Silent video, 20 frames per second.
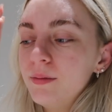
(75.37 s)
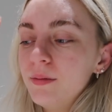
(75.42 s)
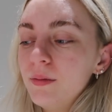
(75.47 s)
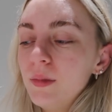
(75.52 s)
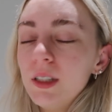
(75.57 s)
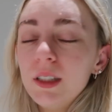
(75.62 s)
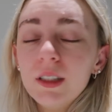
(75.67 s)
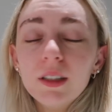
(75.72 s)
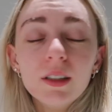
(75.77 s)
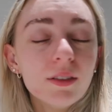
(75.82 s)

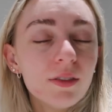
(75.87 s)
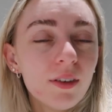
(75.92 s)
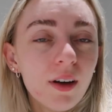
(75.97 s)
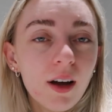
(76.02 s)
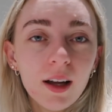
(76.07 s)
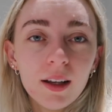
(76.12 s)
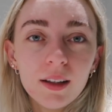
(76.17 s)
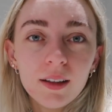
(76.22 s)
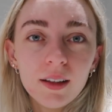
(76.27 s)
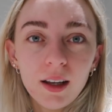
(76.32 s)
which is
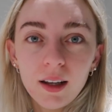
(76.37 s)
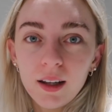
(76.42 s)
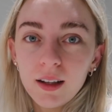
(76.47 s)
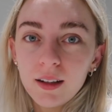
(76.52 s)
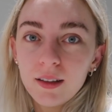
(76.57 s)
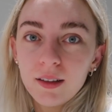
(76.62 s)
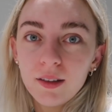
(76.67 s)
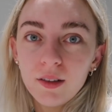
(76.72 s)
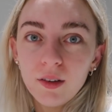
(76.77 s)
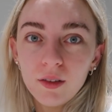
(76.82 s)
fine, like
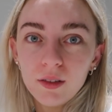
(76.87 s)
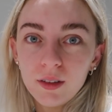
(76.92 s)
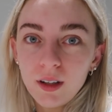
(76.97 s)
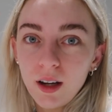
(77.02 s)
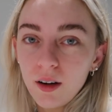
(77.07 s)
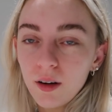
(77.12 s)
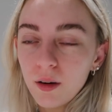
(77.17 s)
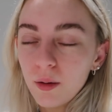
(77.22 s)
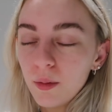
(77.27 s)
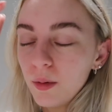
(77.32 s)
it's not
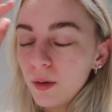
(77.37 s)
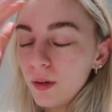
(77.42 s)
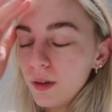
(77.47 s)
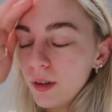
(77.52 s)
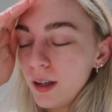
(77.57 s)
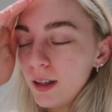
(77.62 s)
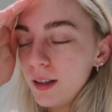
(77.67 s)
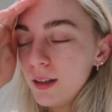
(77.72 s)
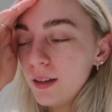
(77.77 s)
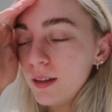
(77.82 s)

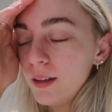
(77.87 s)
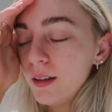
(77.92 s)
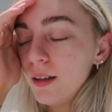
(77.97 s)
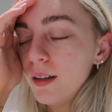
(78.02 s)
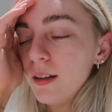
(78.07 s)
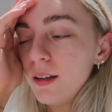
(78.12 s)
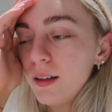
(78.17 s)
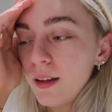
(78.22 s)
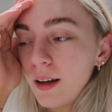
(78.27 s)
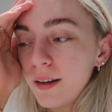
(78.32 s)
terrible, it's
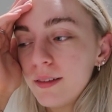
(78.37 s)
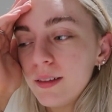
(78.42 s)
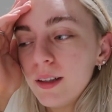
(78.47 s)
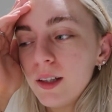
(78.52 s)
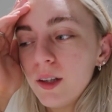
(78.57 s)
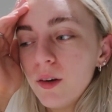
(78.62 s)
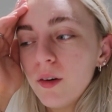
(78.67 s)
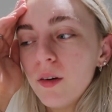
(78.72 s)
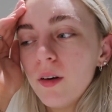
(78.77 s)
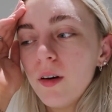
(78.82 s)

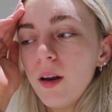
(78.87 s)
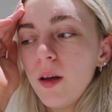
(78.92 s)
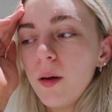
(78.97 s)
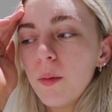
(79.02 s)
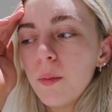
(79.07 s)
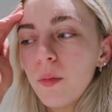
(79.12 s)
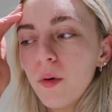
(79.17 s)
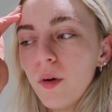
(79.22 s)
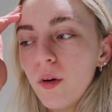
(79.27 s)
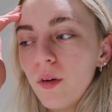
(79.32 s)
definitely already
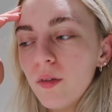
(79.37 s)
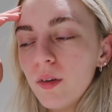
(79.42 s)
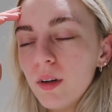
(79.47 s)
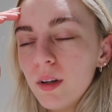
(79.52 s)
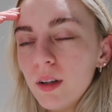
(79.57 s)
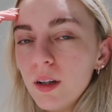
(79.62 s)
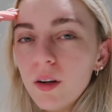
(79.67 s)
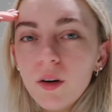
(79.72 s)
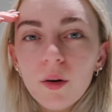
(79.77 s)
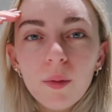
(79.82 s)
improved
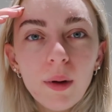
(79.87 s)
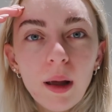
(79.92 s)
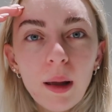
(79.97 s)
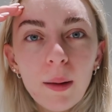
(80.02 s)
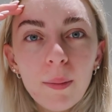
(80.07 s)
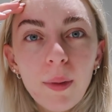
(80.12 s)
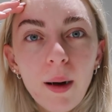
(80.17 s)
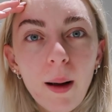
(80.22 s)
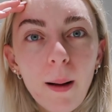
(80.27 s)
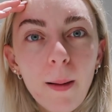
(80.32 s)
a little
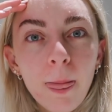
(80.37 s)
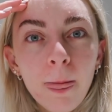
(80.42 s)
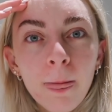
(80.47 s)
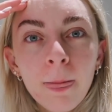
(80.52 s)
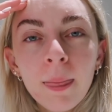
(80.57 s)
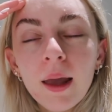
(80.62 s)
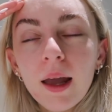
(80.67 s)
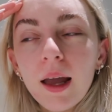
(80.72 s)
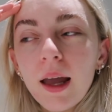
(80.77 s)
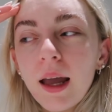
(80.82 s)
bit, but
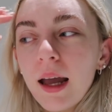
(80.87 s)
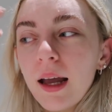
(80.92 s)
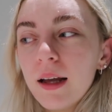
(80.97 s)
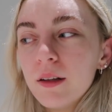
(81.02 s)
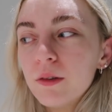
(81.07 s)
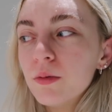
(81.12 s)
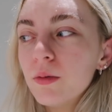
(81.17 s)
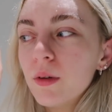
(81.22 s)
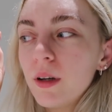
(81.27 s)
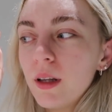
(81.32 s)

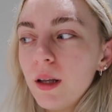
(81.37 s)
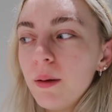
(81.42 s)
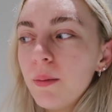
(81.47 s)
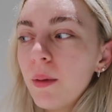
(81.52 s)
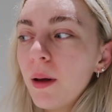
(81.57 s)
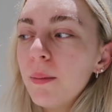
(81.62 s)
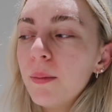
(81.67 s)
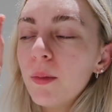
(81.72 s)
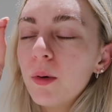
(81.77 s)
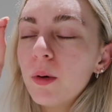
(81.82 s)
it's really
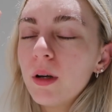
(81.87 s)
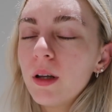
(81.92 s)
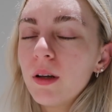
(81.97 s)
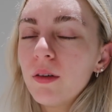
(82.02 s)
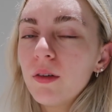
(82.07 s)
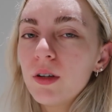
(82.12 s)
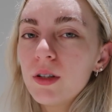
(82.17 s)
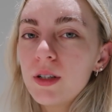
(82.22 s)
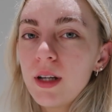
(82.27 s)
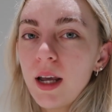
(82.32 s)
my
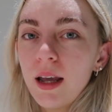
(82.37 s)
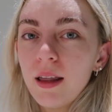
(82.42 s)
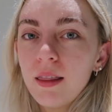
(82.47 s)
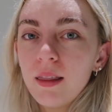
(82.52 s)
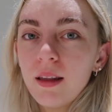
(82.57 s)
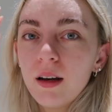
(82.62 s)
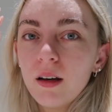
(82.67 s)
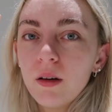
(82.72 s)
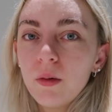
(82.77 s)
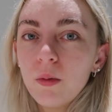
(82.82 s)
morning
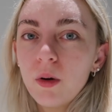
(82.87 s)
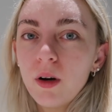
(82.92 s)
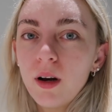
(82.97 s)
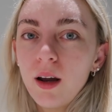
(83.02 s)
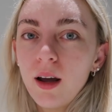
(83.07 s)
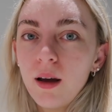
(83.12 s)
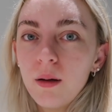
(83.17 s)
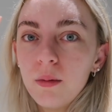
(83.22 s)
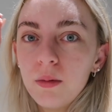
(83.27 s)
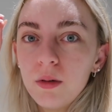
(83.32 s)
routine that I want
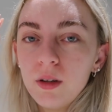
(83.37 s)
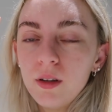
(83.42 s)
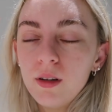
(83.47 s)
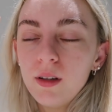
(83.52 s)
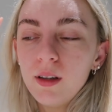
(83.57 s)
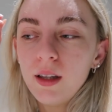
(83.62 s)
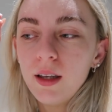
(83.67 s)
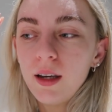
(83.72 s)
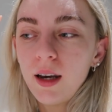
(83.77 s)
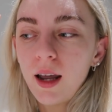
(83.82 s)
to
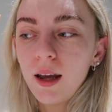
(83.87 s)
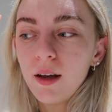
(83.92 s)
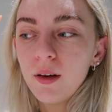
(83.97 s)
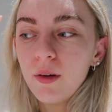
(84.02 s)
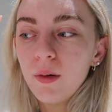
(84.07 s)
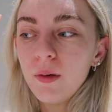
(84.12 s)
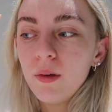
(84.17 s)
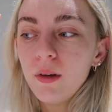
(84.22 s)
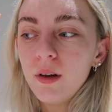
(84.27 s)
absolutely nail